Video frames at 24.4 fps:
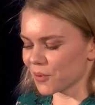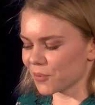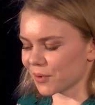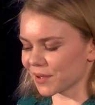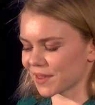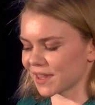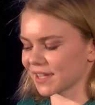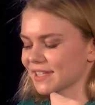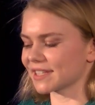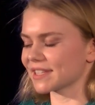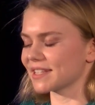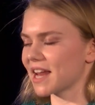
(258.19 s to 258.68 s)

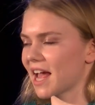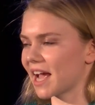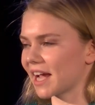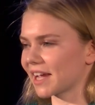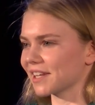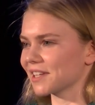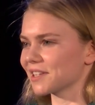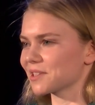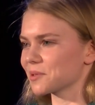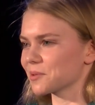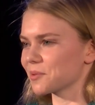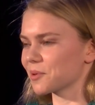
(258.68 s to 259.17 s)
with a
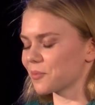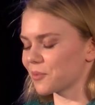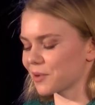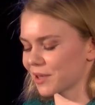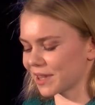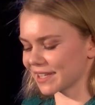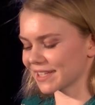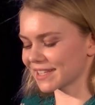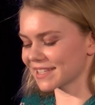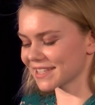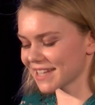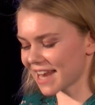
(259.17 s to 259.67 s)

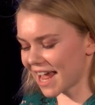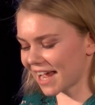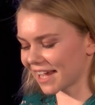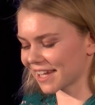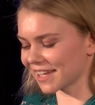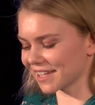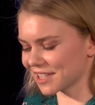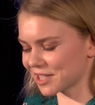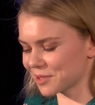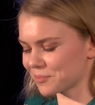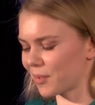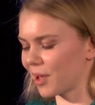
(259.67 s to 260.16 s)

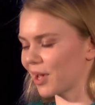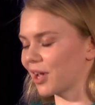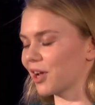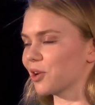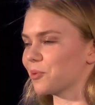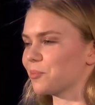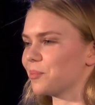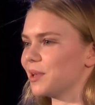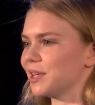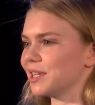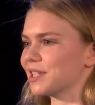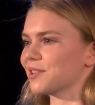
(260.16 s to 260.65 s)

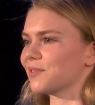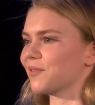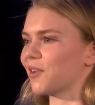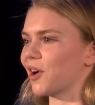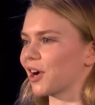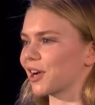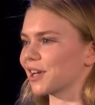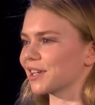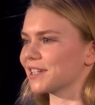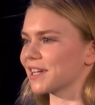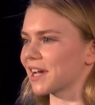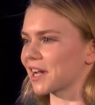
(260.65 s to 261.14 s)
snack-inspired piece of
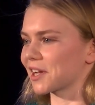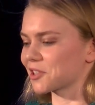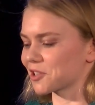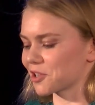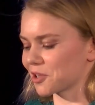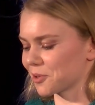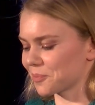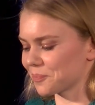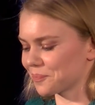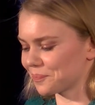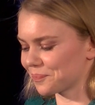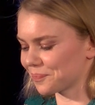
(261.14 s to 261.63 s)

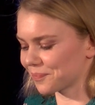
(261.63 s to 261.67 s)
architecture.